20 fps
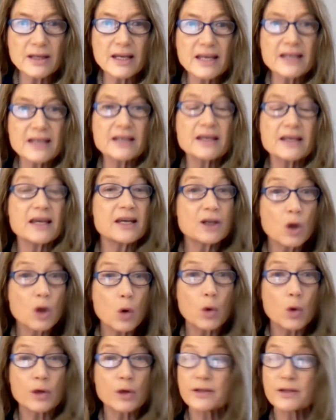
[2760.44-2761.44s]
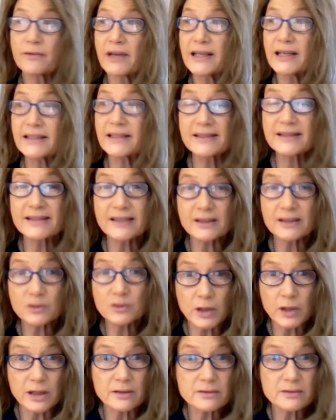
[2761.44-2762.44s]
in a course of like 6
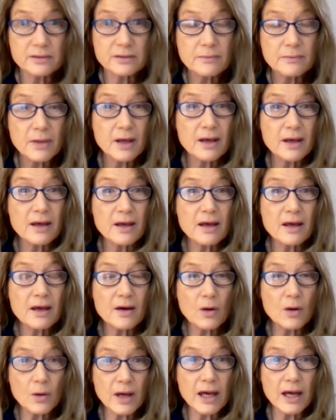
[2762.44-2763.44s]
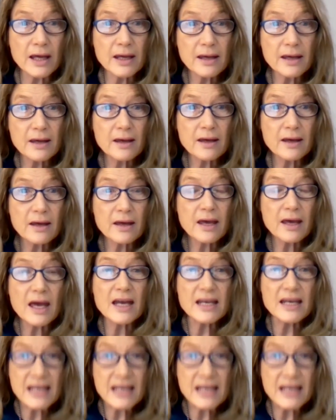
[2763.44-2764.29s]
weeks. Okay, and